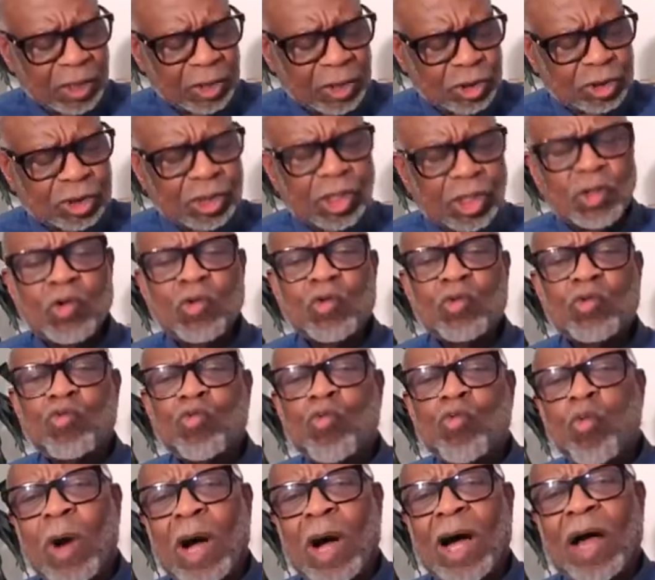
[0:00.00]
Jude
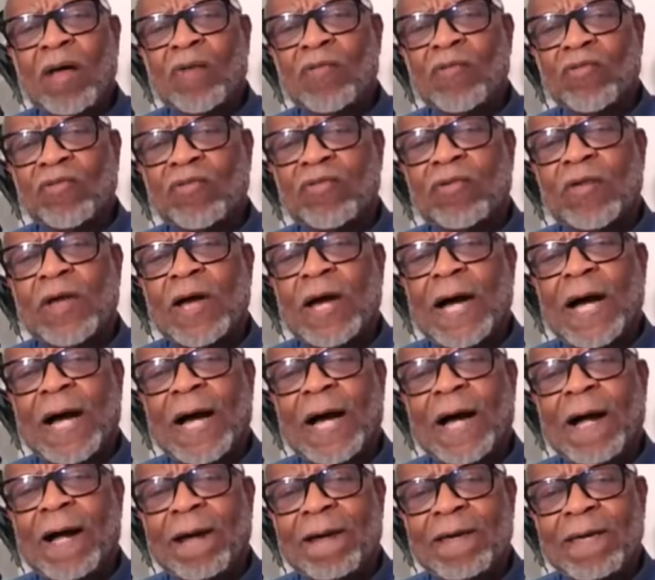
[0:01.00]
was,
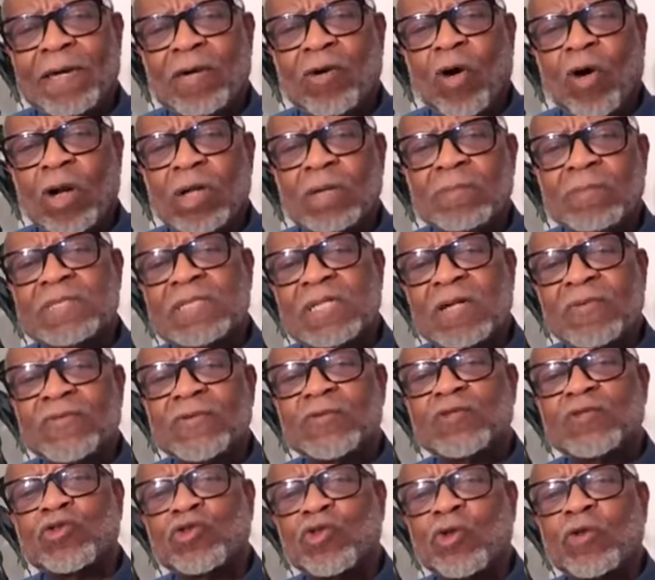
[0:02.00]
uh, he called himself
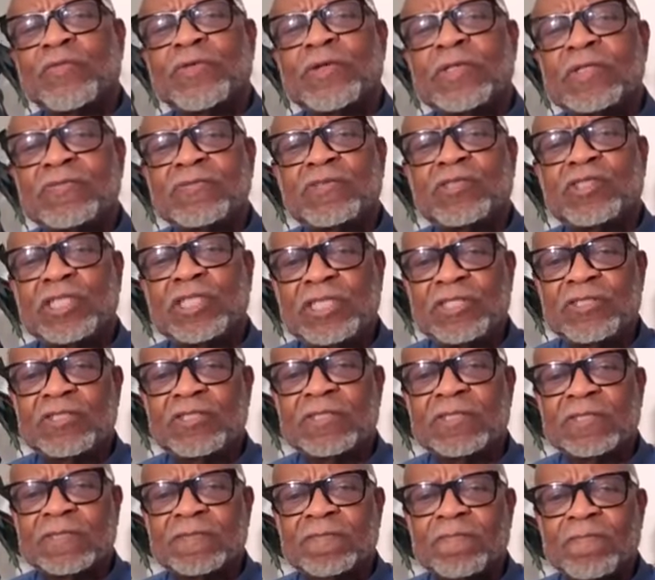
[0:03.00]
a servant of
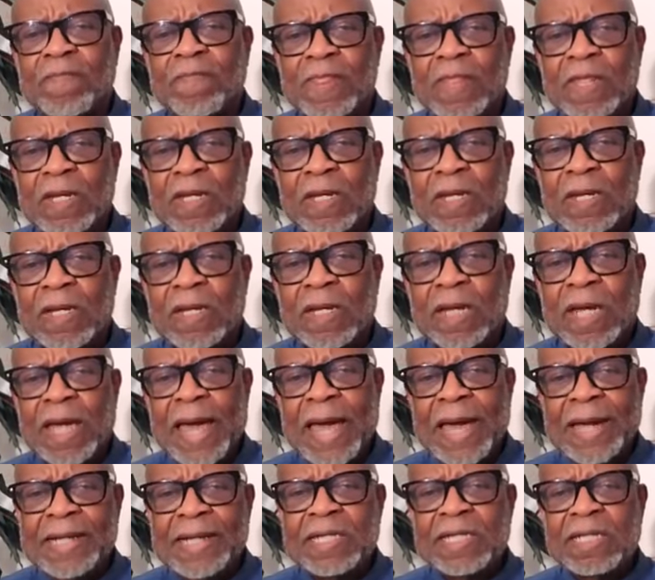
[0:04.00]
Jesus.
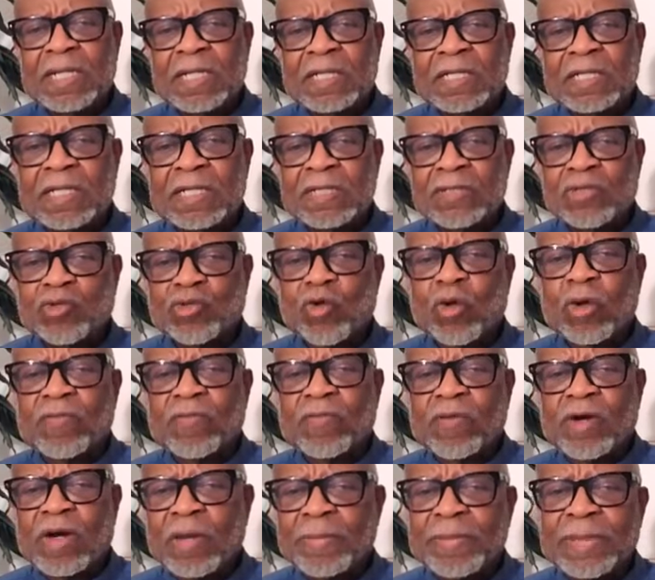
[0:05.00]
And it is sort
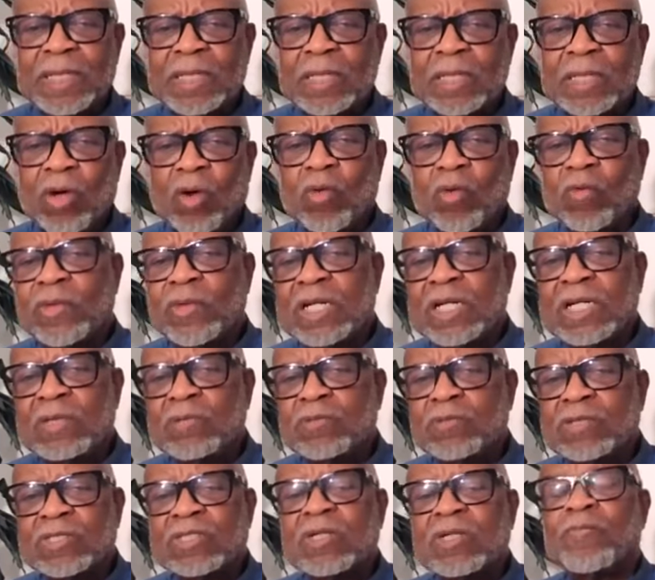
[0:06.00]
of commonly known that he
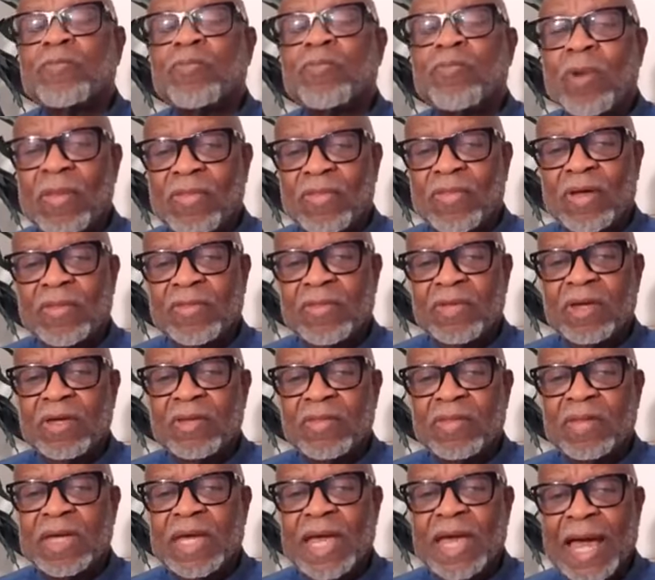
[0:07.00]
was the brother, the,
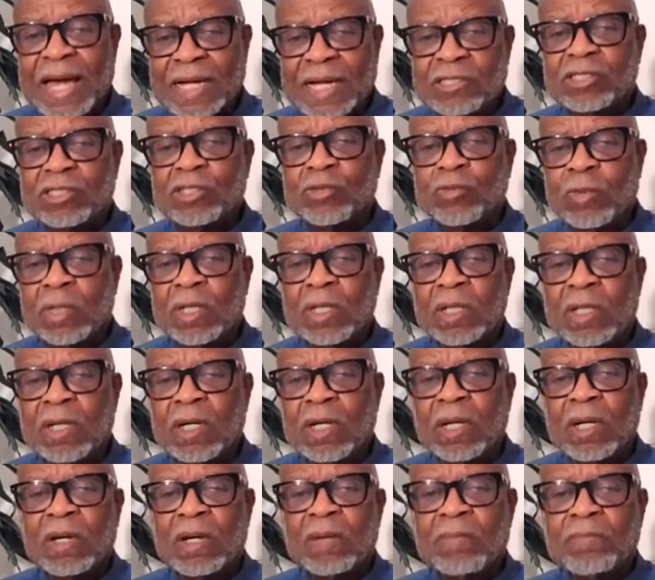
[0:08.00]
the actual
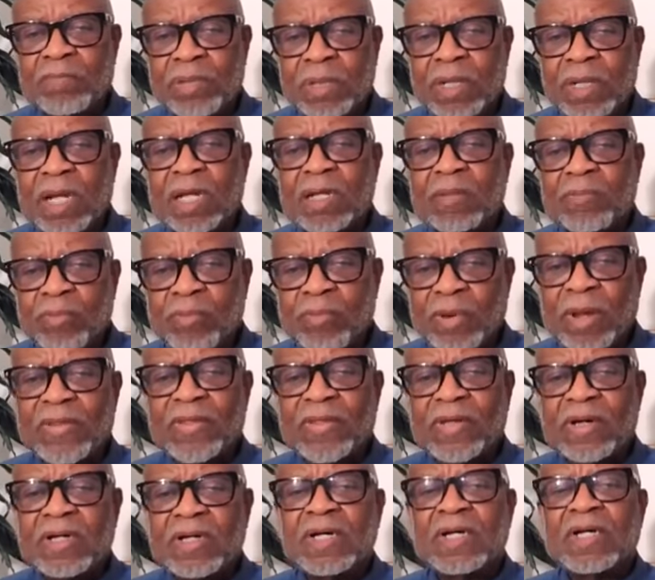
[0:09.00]
blood
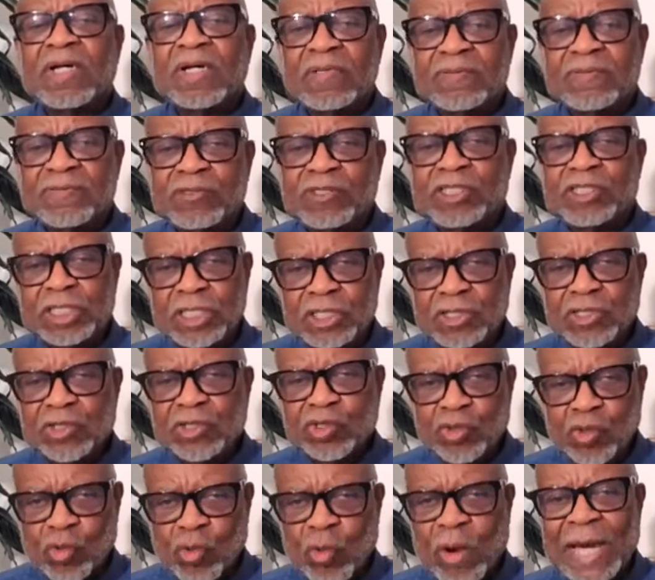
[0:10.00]
brother of
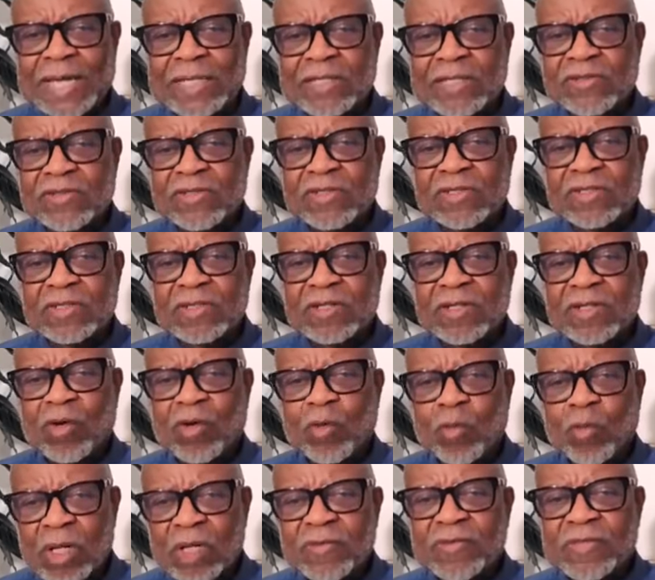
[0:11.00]
Jesus Christ,
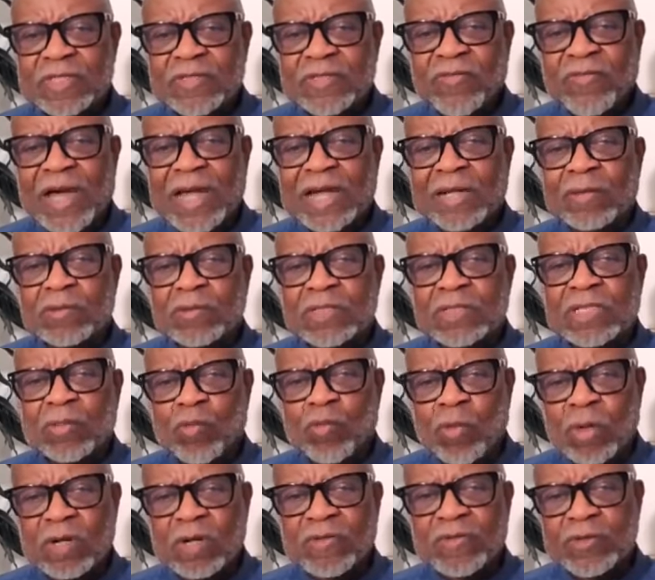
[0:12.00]
one of his followers
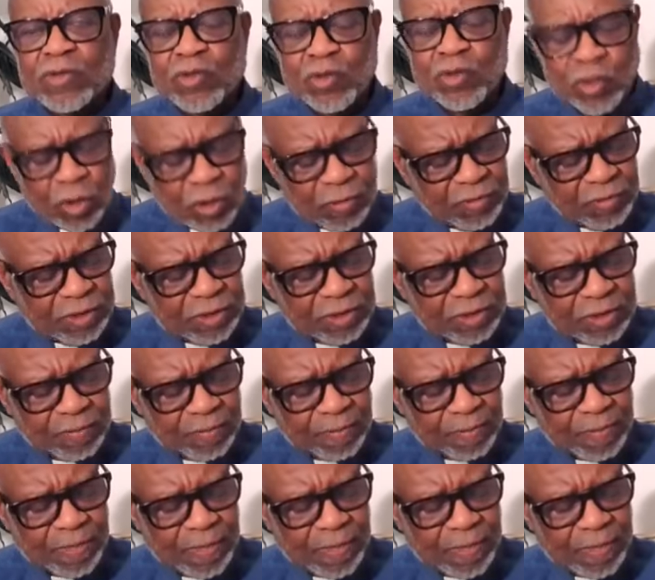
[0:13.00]
and one of his servants.